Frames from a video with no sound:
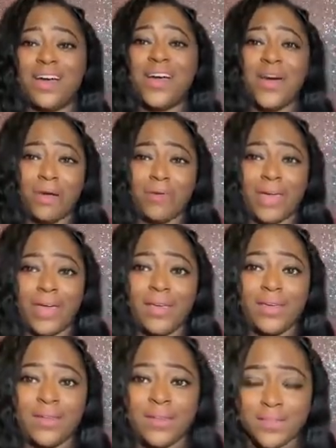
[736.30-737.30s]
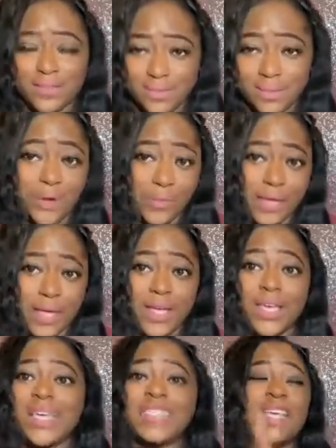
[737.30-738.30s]
Okay? Okay.
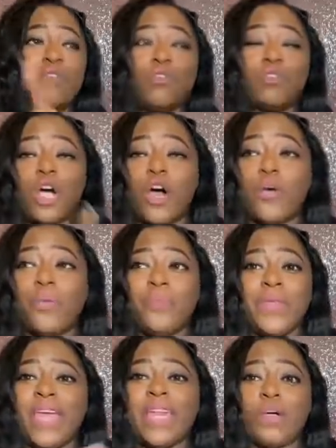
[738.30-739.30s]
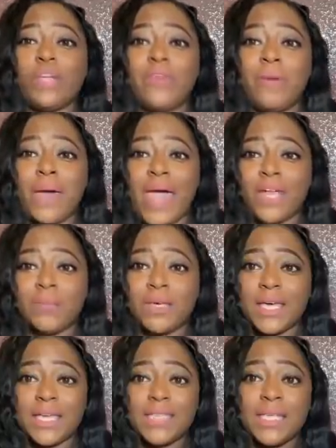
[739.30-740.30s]
Because if you don't, it don't even matter
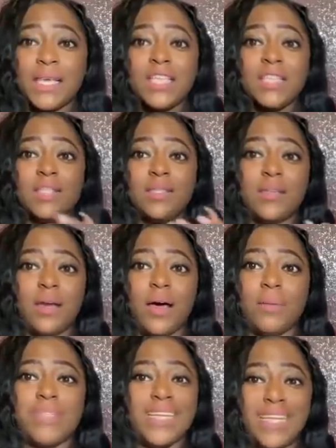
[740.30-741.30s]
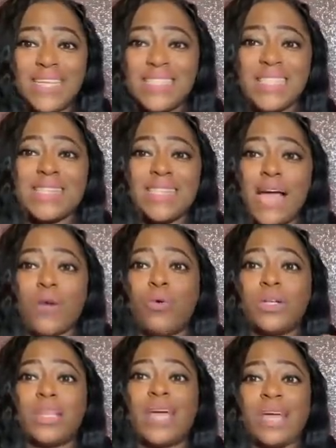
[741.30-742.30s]
because Denise is not
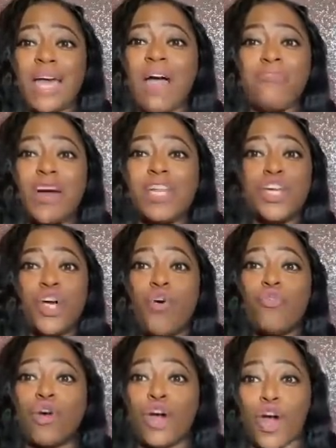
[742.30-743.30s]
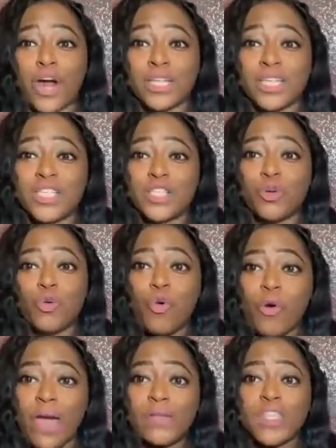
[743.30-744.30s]
going to let Kalfani go regardless. So you
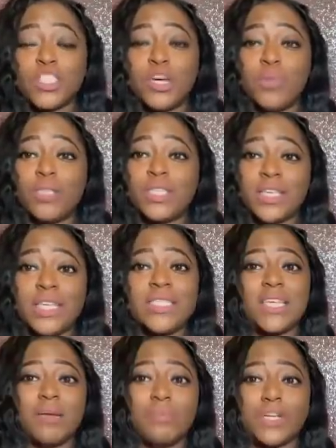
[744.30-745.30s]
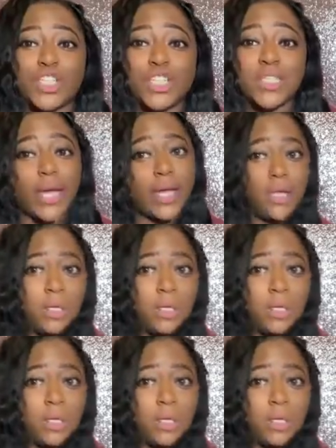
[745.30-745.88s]
won't have to deal with Denise in the bushes like,